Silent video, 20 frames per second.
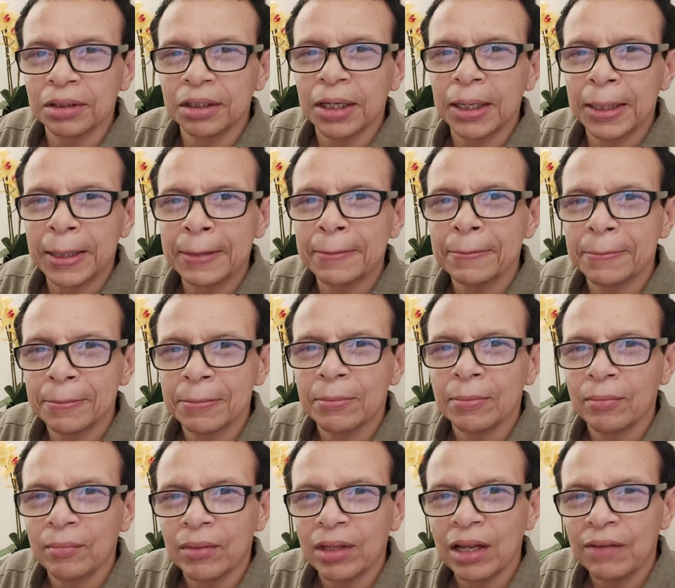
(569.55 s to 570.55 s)
Okay,
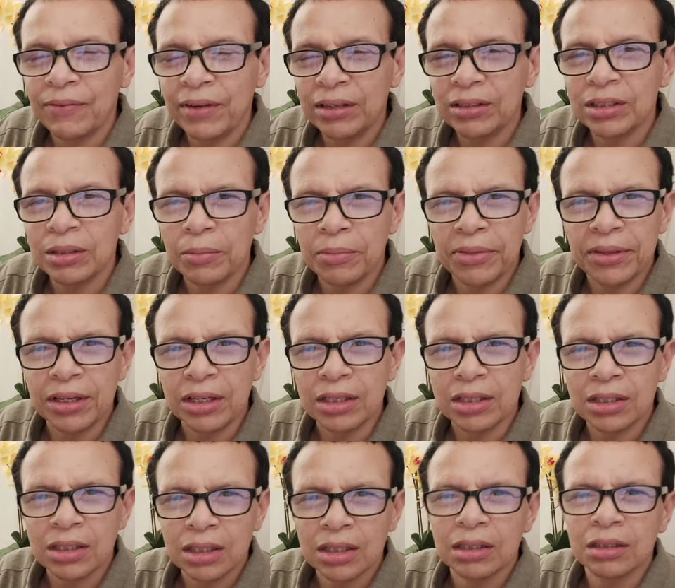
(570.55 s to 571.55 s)
I found some
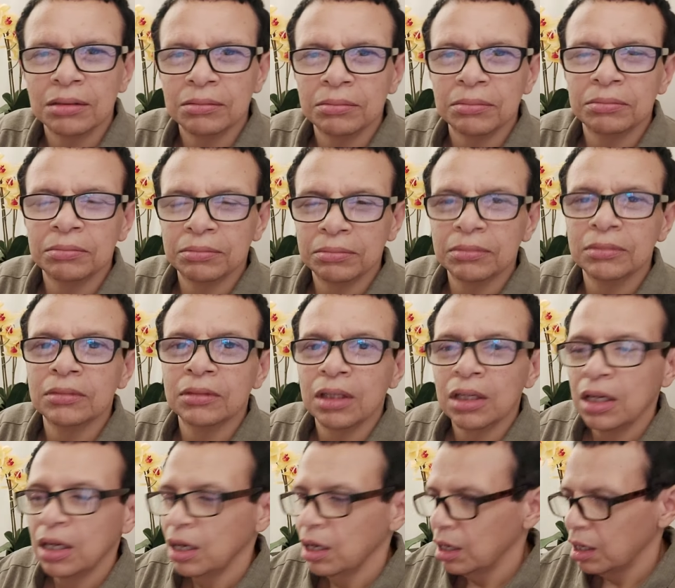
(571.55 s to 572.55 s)
things.
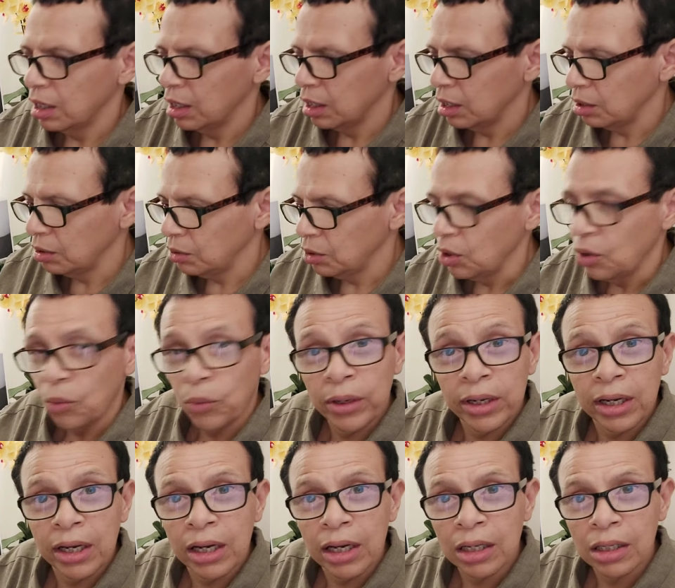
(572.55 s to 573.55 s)
Uh,
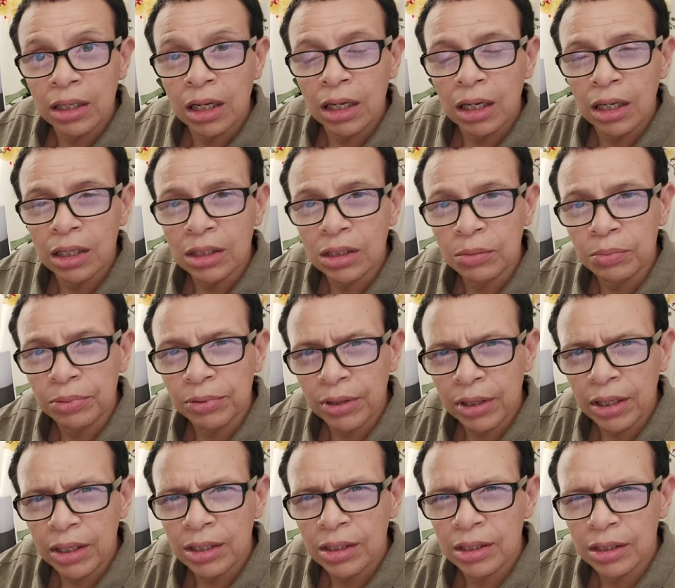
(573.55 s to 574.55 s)
we had a
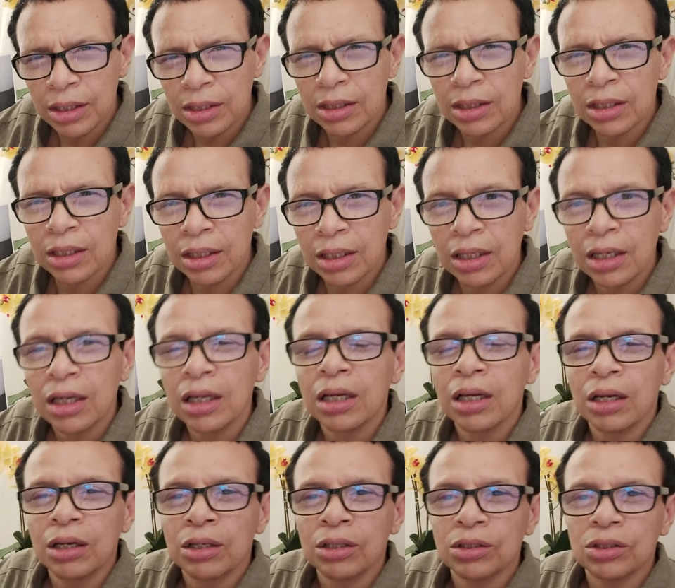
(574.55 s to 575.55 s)
surprise yesterday,
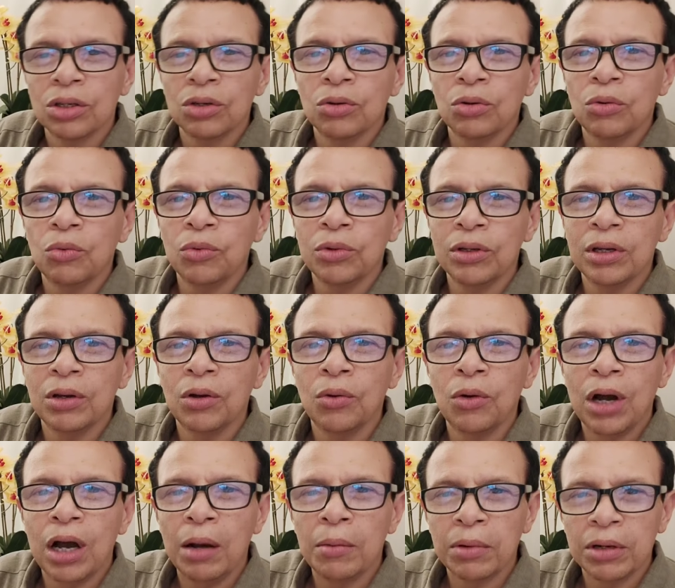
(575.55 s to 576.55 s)
so
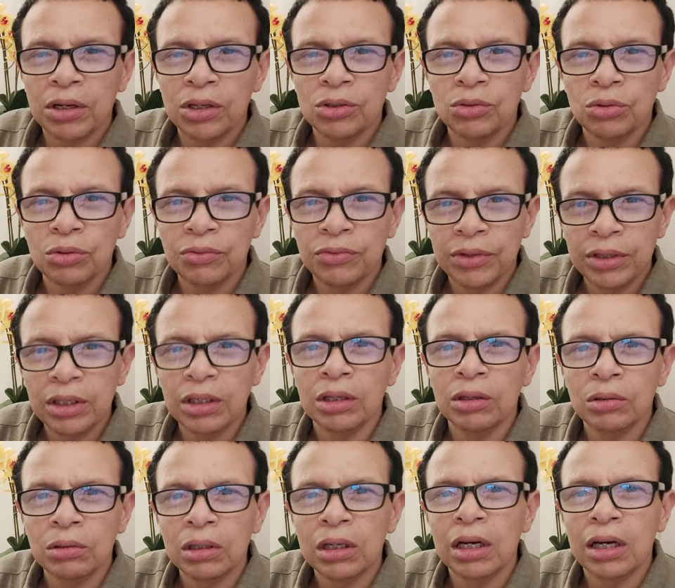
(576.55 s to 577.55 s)
I'm gonna do a
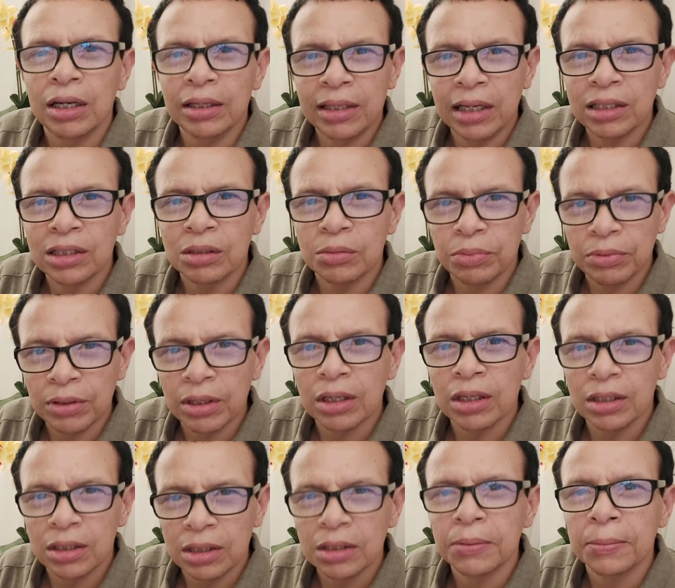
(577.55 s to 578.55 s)
video on that
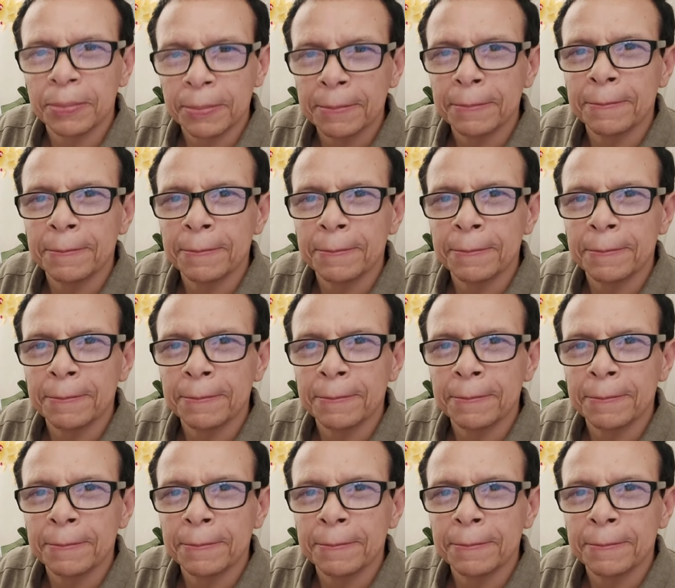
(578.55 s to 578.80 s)
surprise.